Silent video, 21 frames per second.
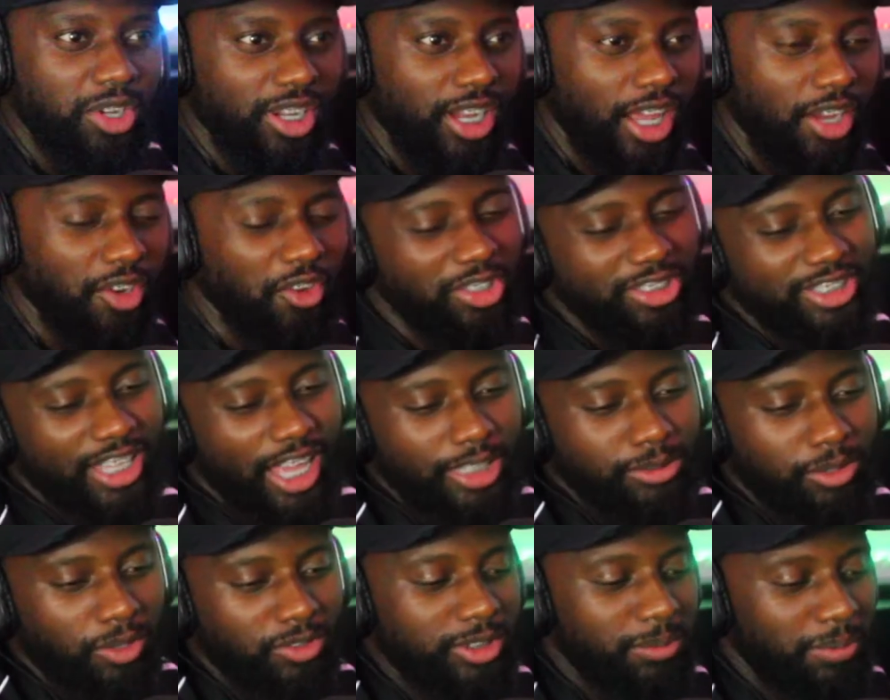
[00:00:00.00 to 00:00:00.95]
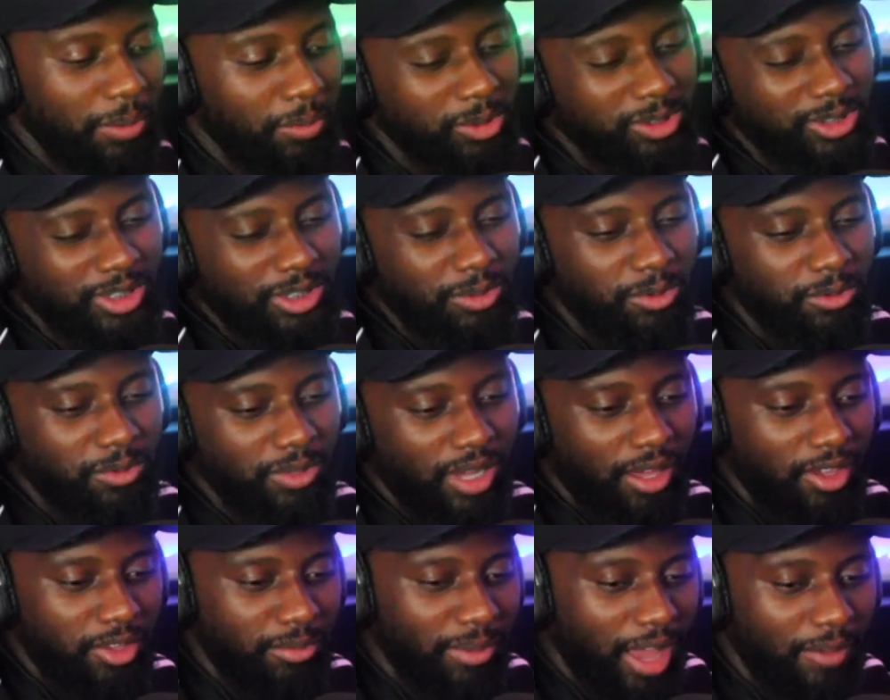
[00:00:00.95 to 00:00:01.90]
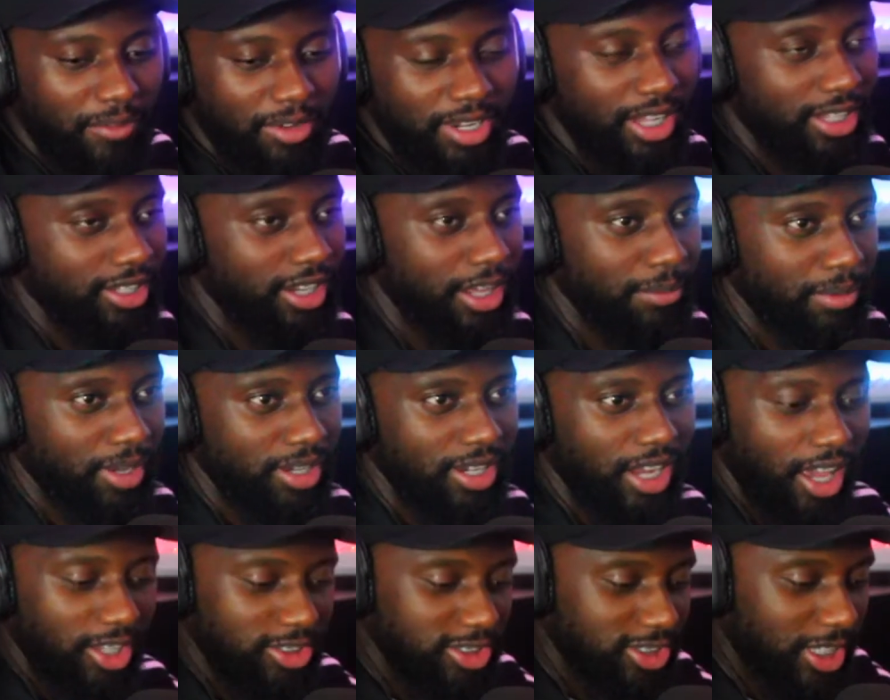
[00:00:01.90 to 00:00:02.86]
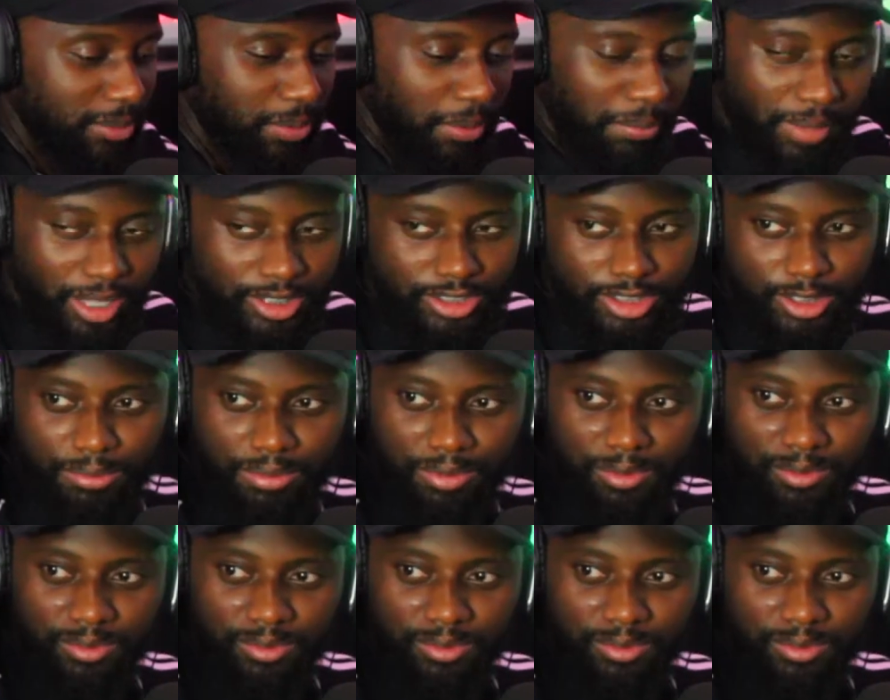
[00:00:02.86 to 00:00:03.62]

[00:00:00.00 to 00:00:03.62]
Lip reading: like not tags, obviously people still like you might have a nickname, but now just keep it mad simple.